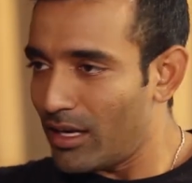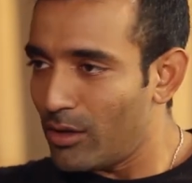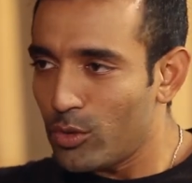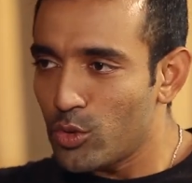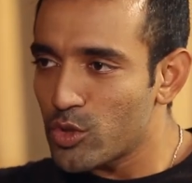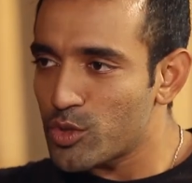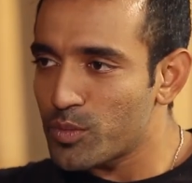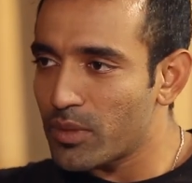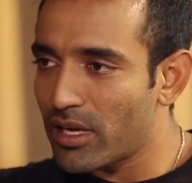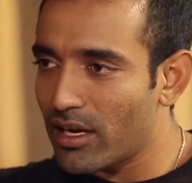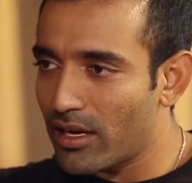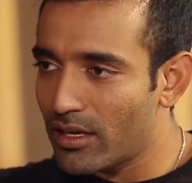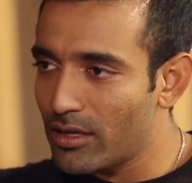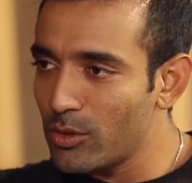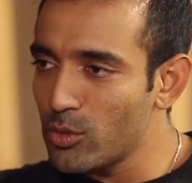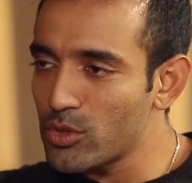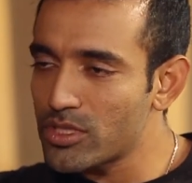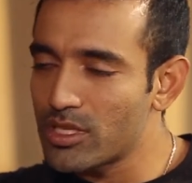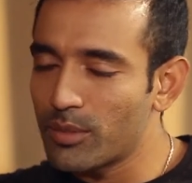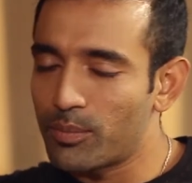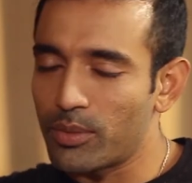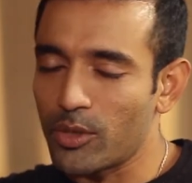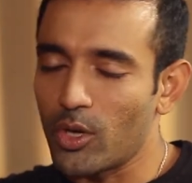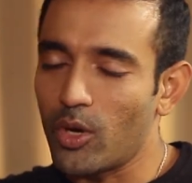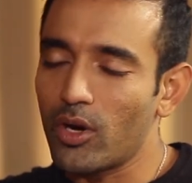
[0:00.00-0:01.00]
i lose my i
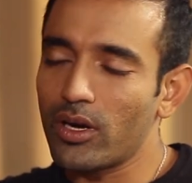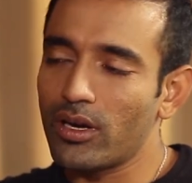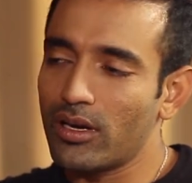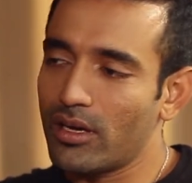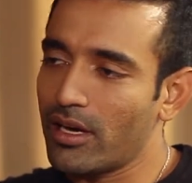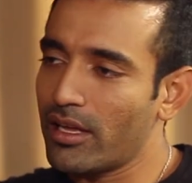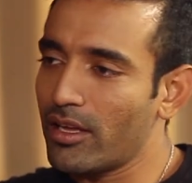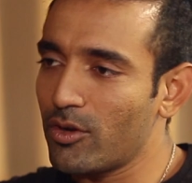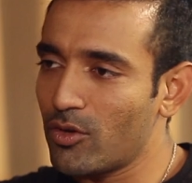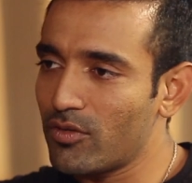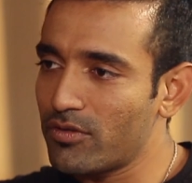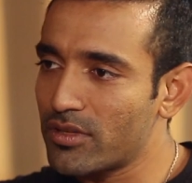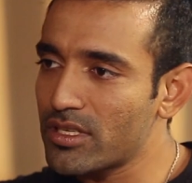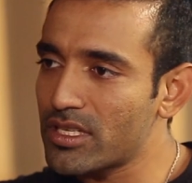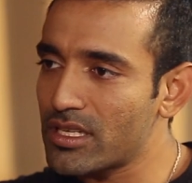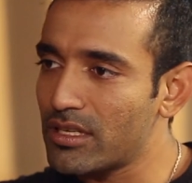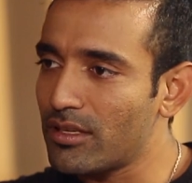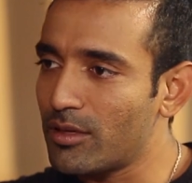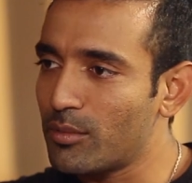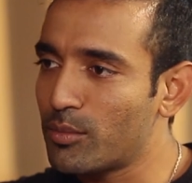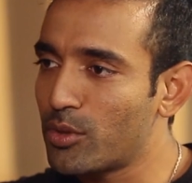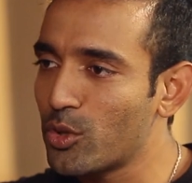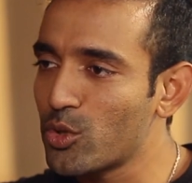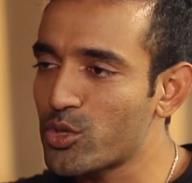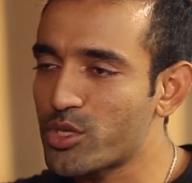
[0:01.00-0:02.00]
lose the plot and i
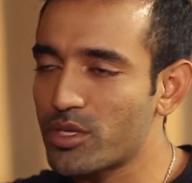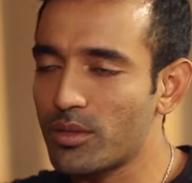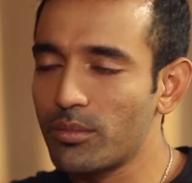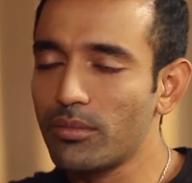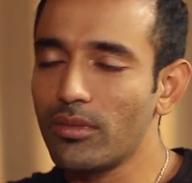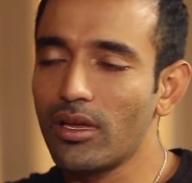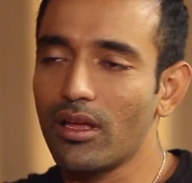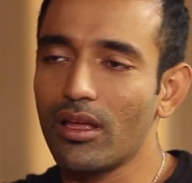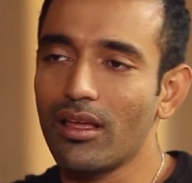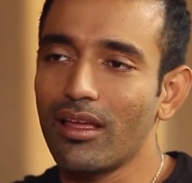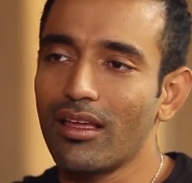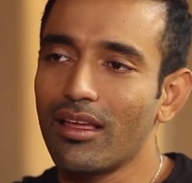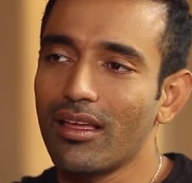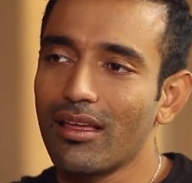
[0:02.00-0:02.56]
obviously abuse him